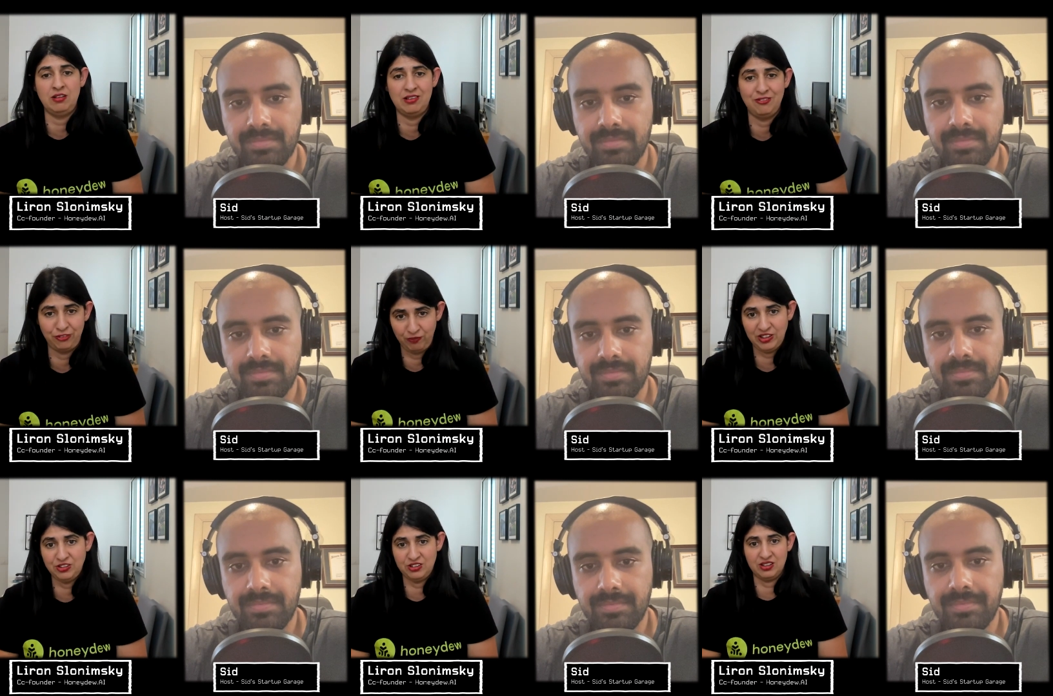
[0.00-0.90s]
Speaker 1: this
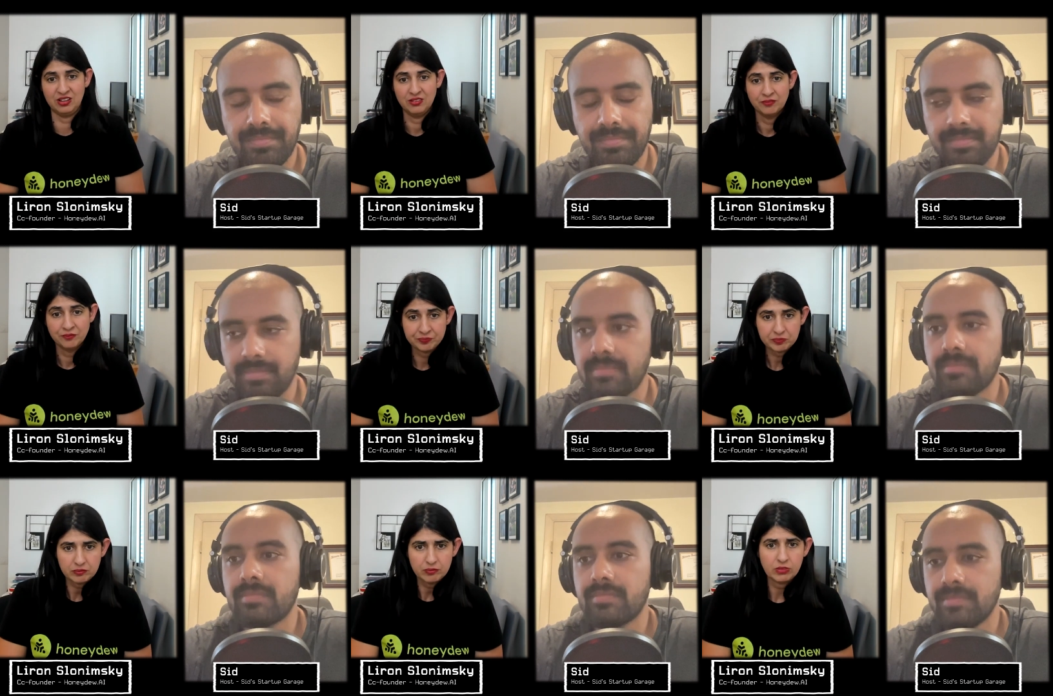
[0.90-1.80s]
information
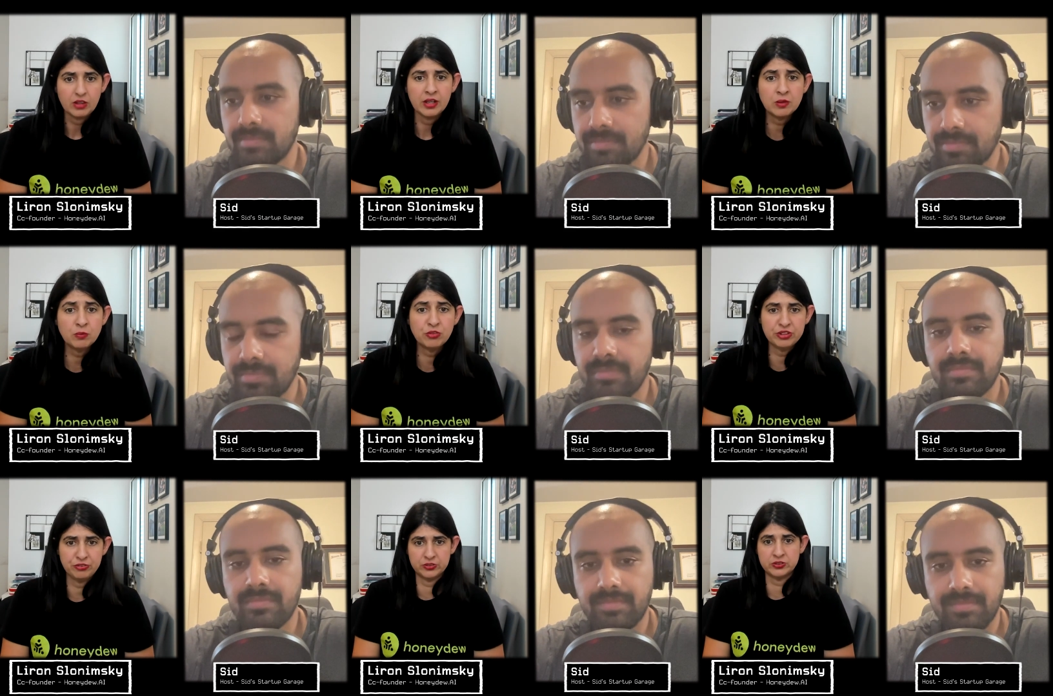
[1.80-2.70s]
and move
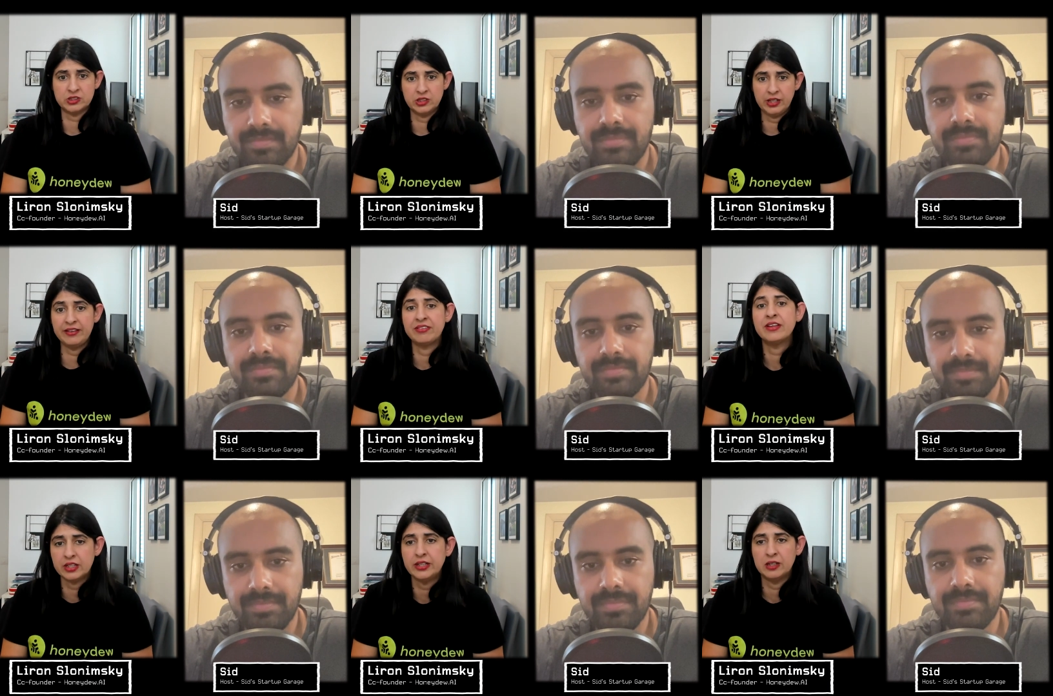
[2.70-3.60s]
it forward i
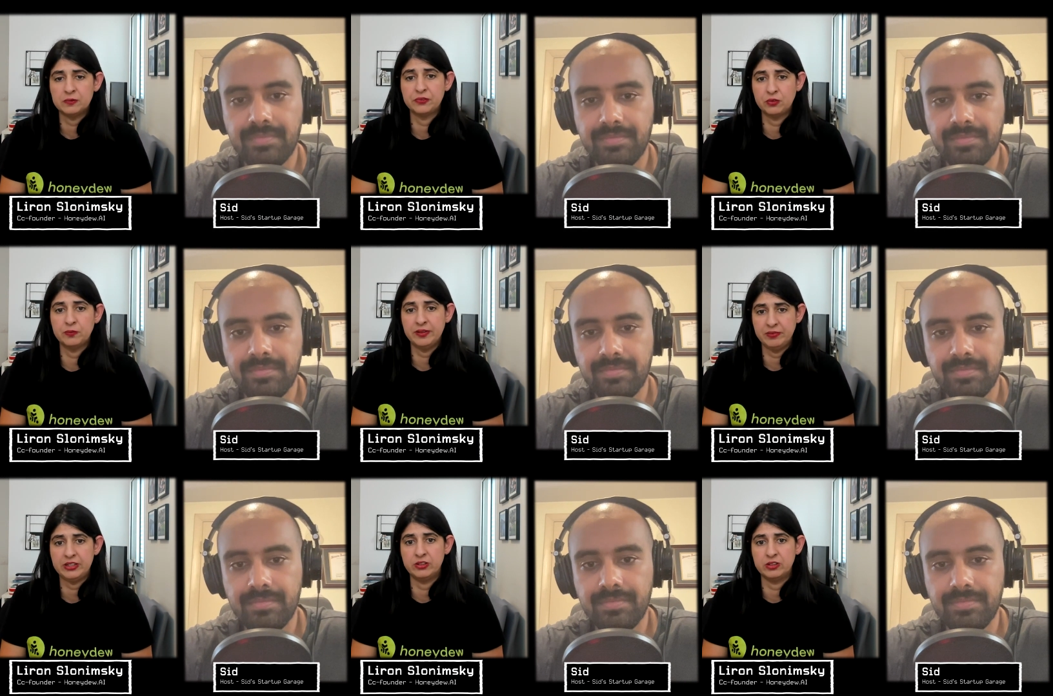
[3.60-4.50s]
think it helps to be a
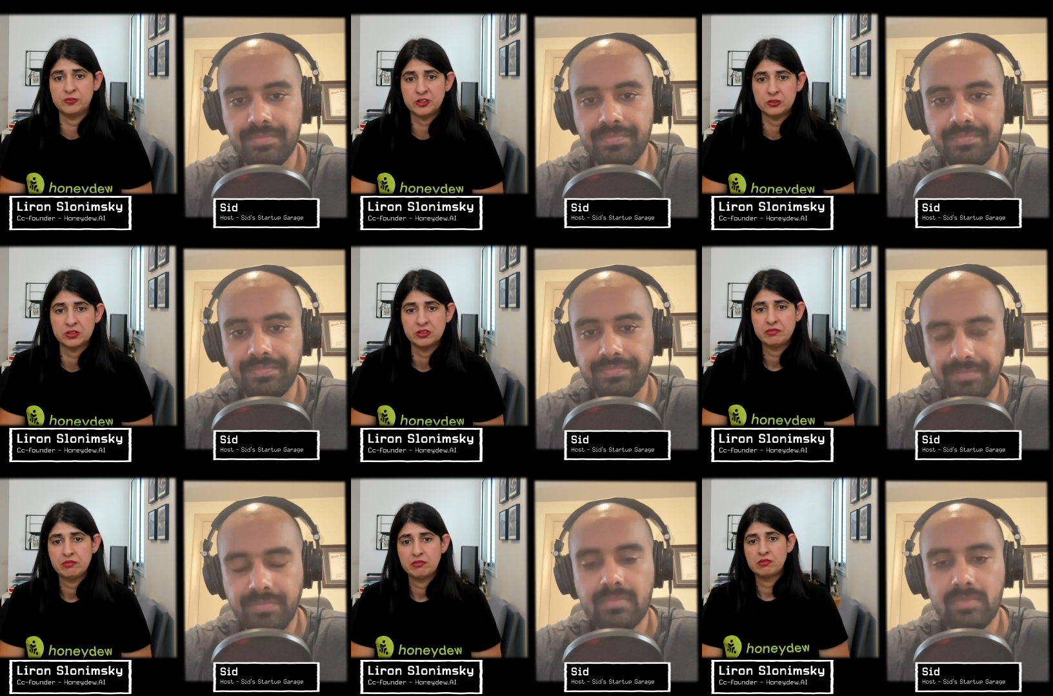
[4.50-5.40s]
better entrepreneur
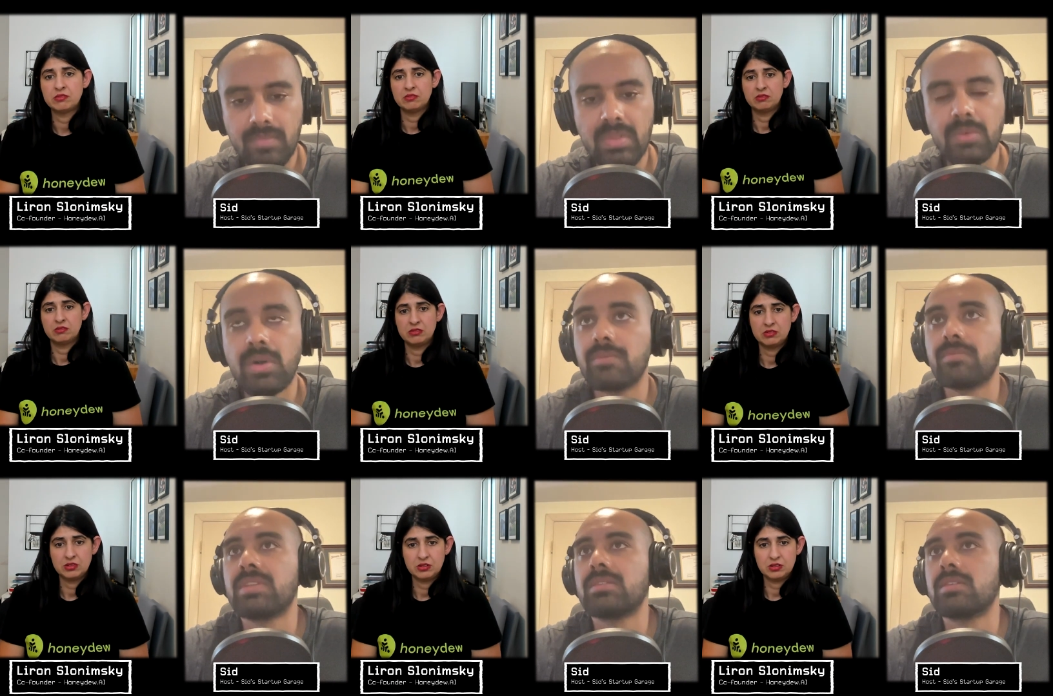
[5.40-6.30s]
Speaker 2: well
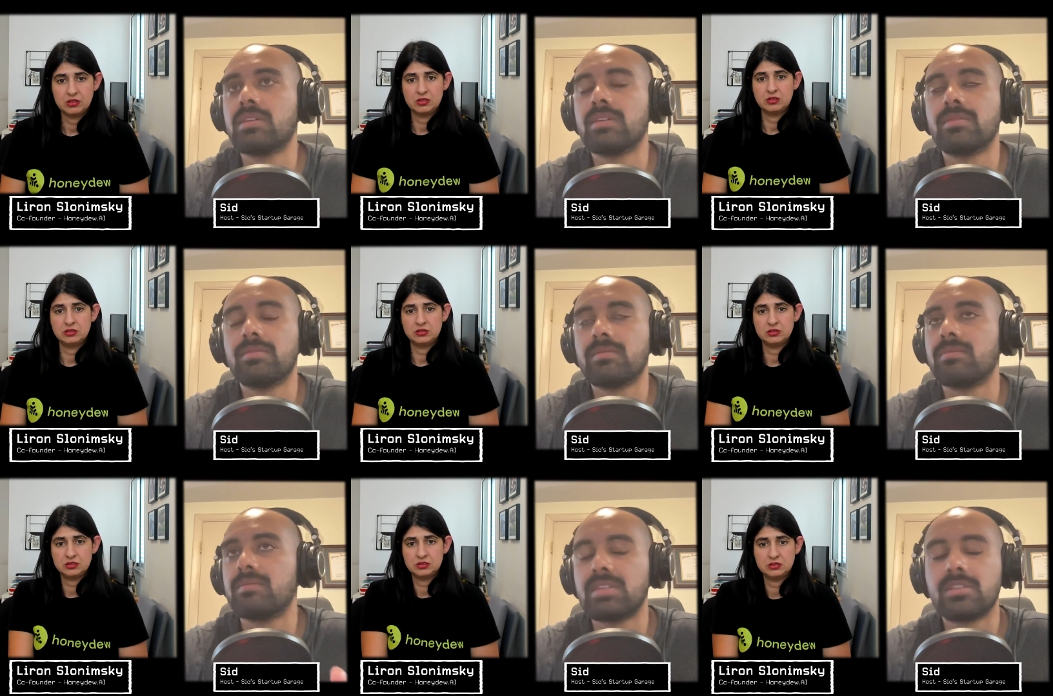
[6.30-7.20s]
that's a
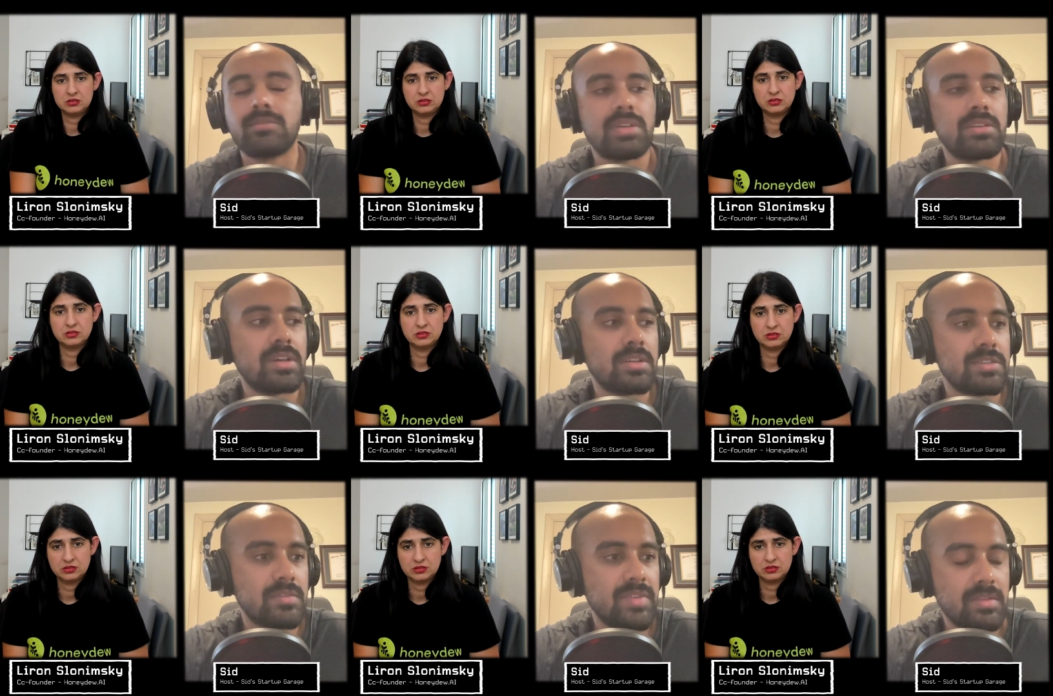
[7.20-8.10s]
that's a really good
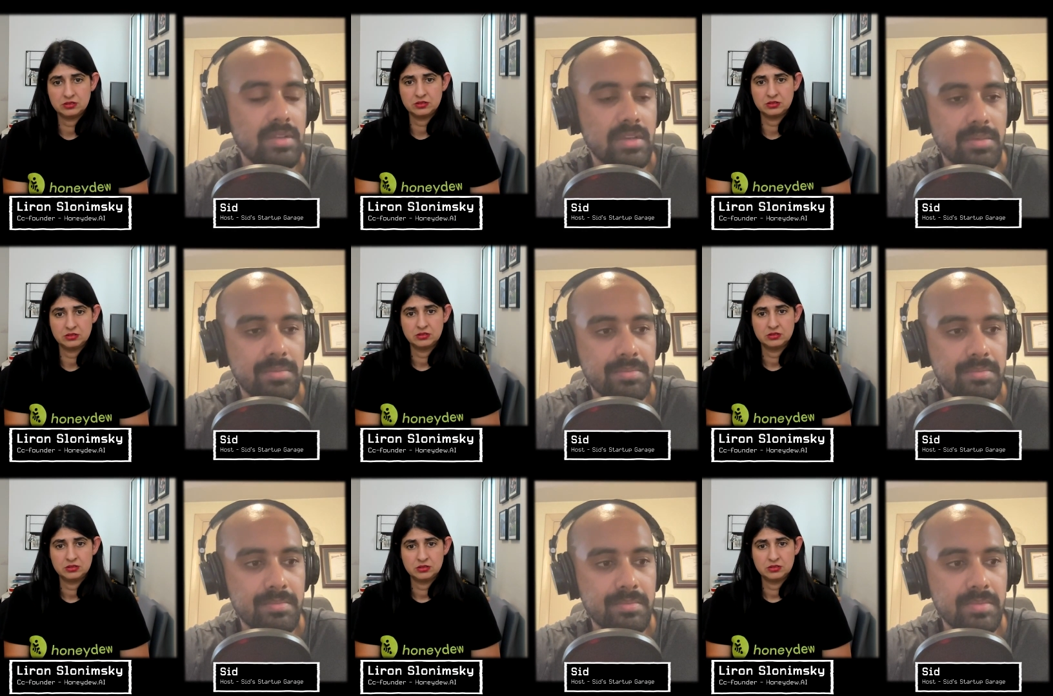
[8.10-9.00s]
answer that uh,
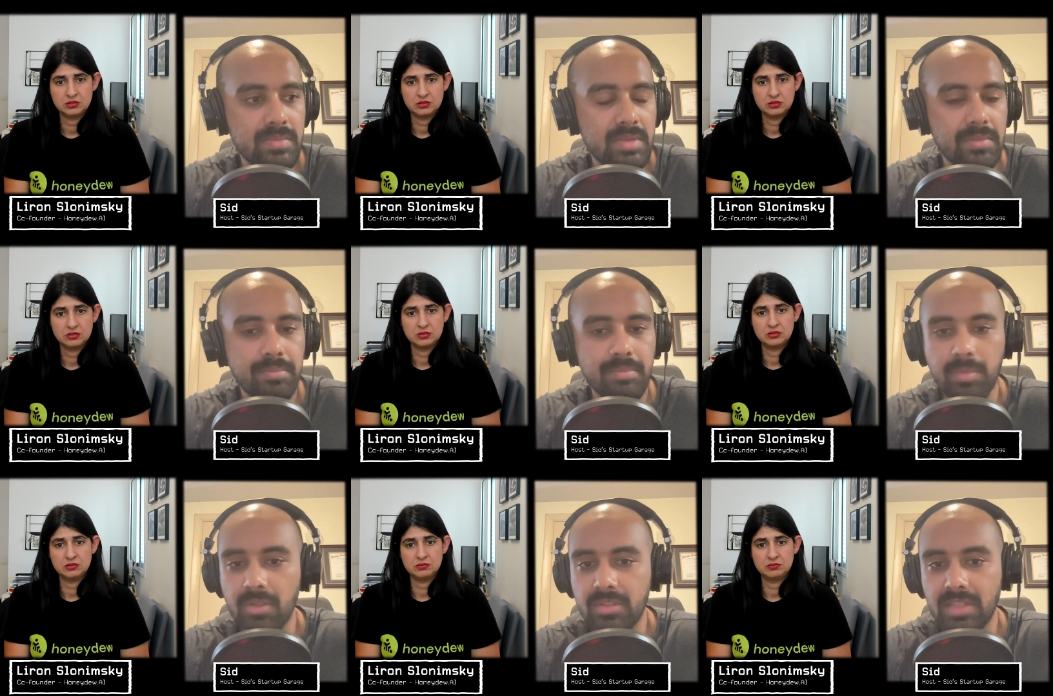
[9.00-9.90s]
yeah
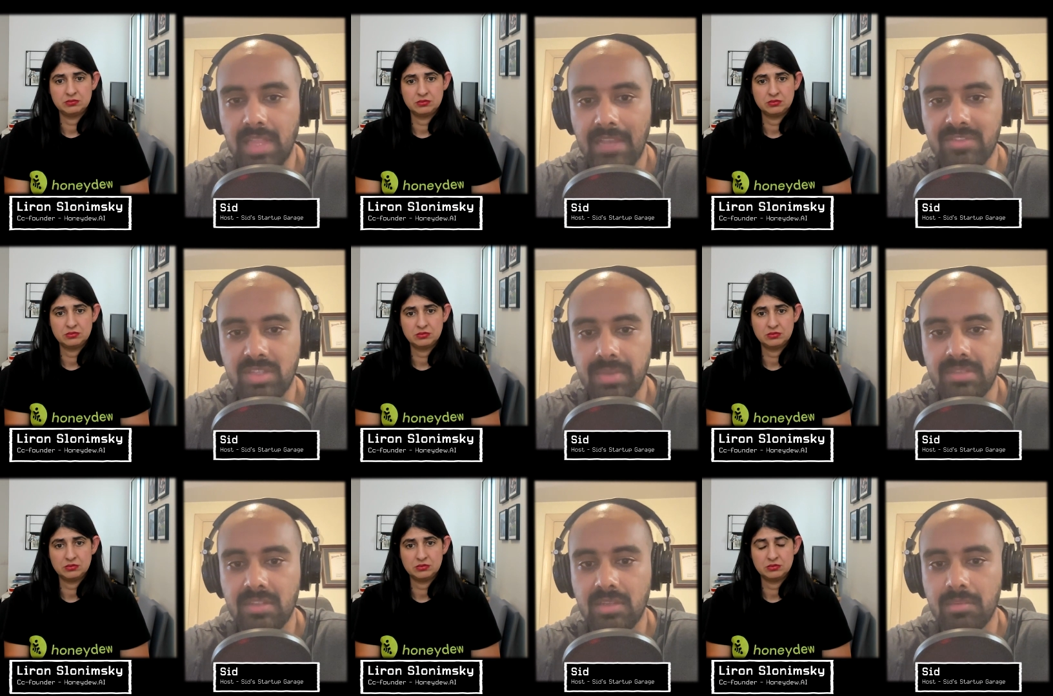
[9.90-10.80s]
people's lives
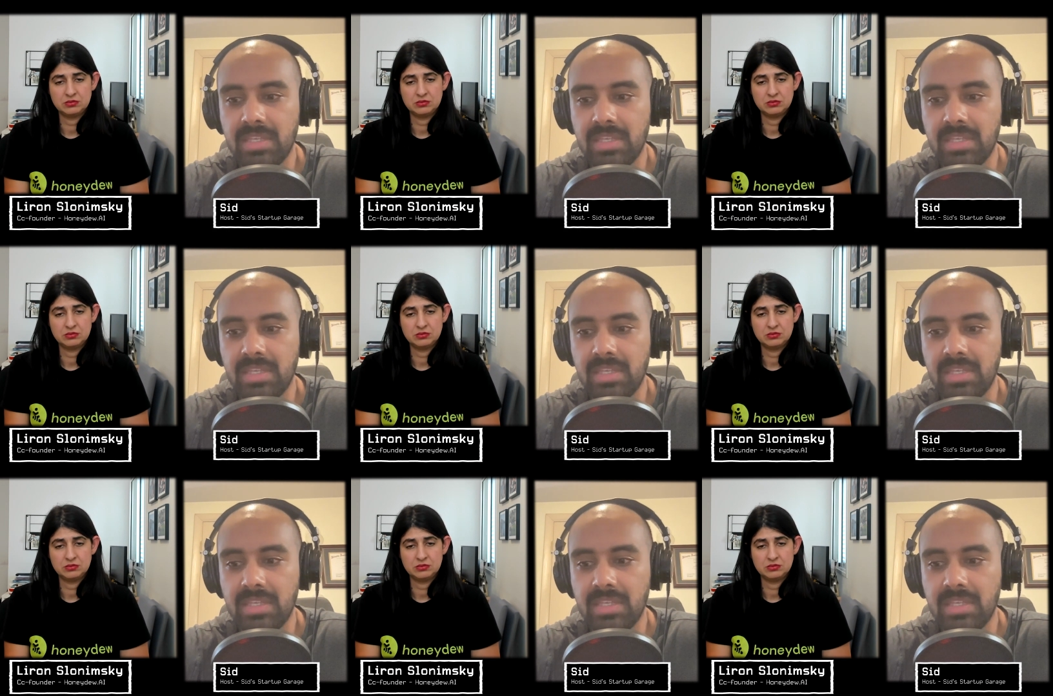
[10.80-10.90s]
depends on it